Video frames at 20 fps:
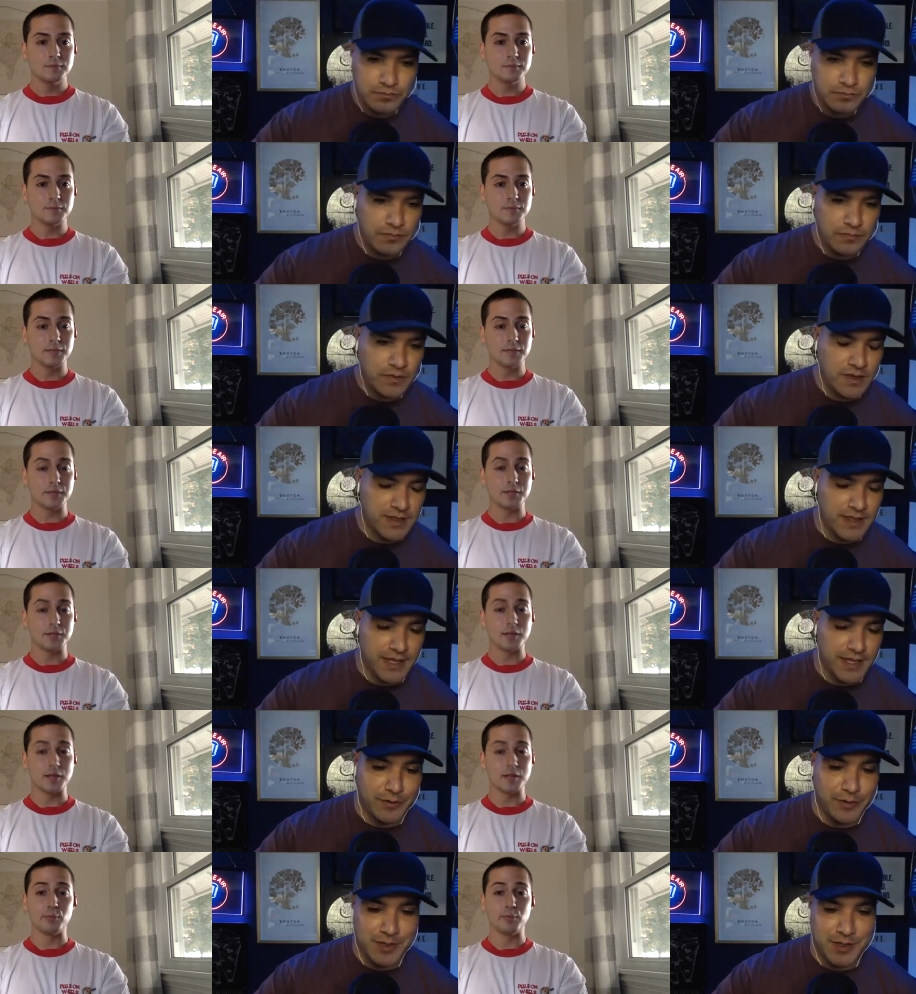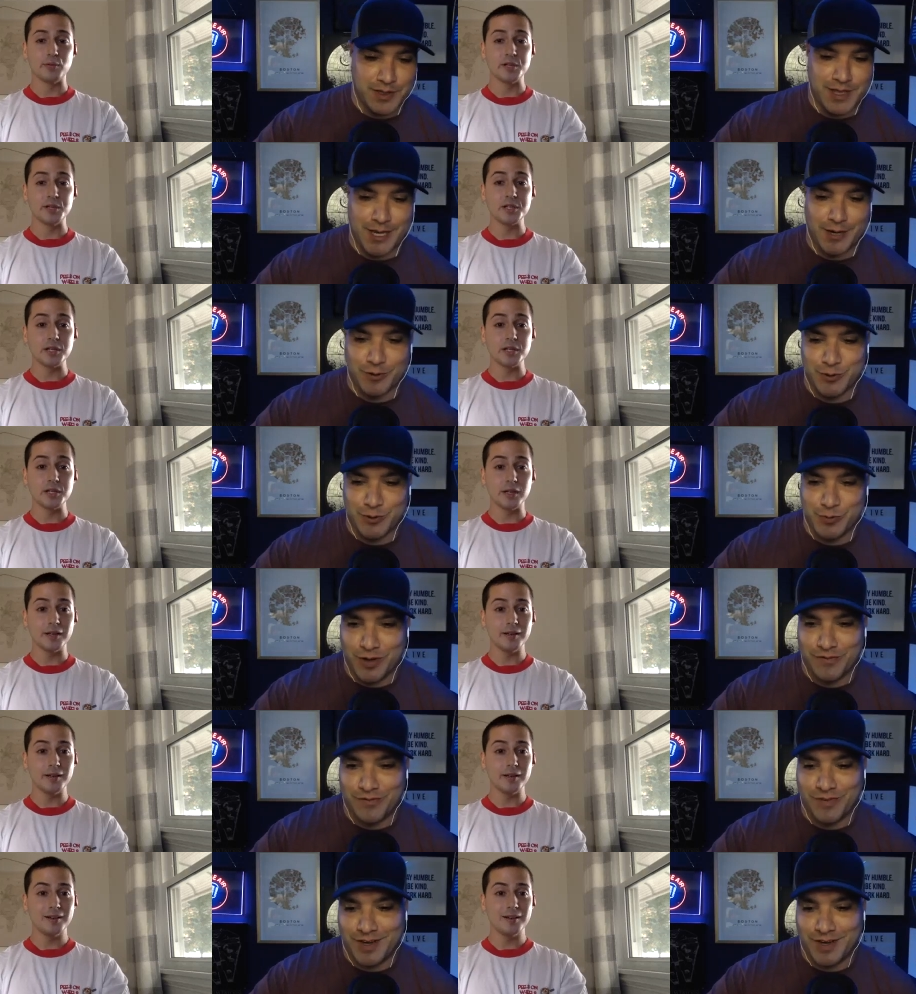Speaker 1: Thanks. There was, there was
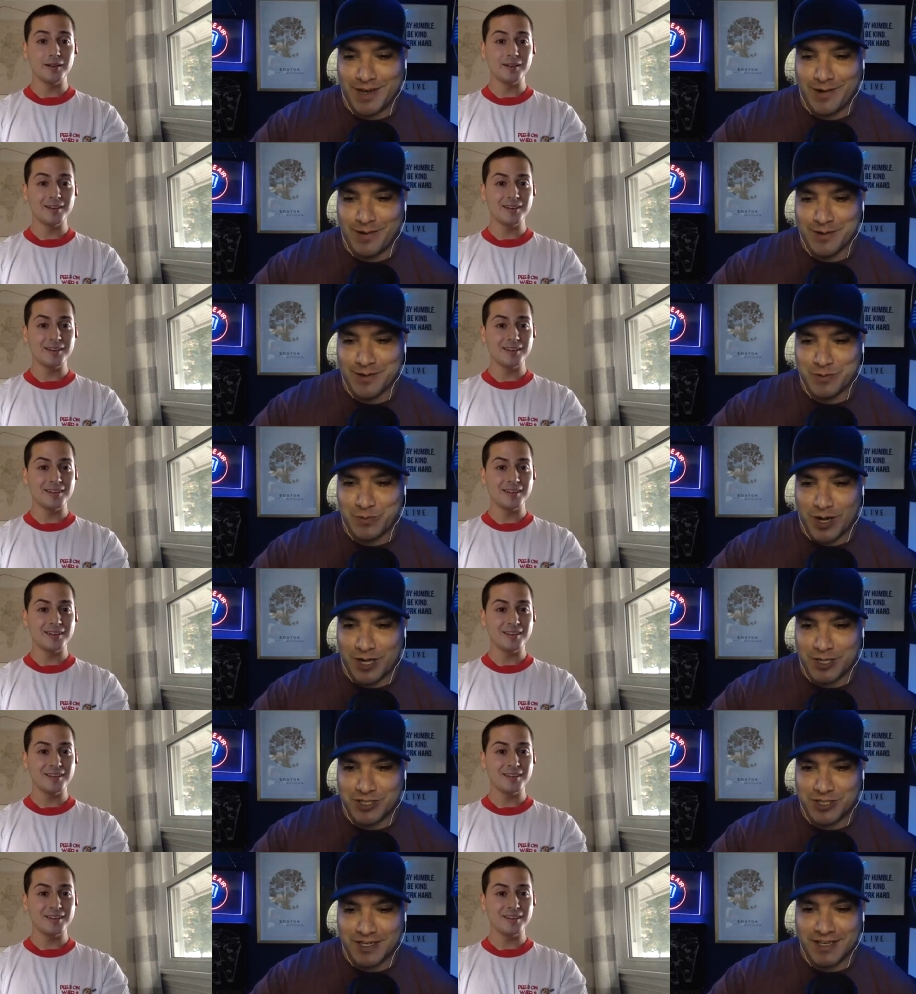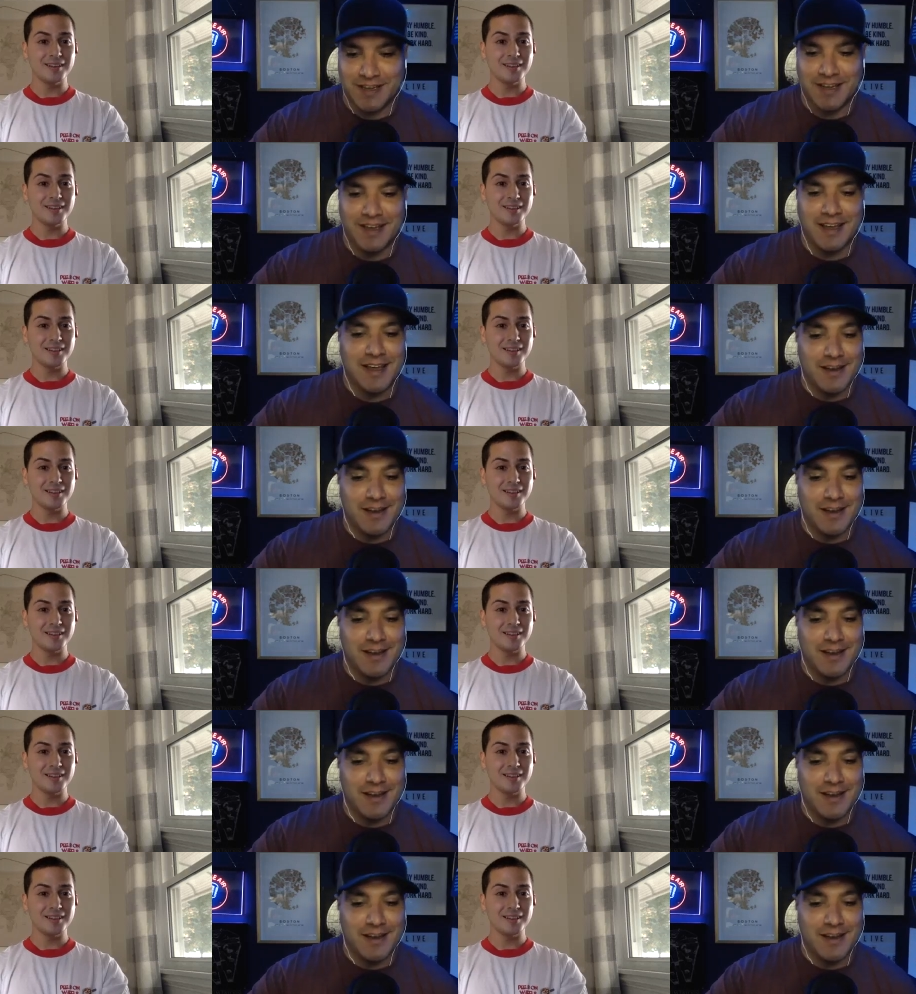one video I was watching.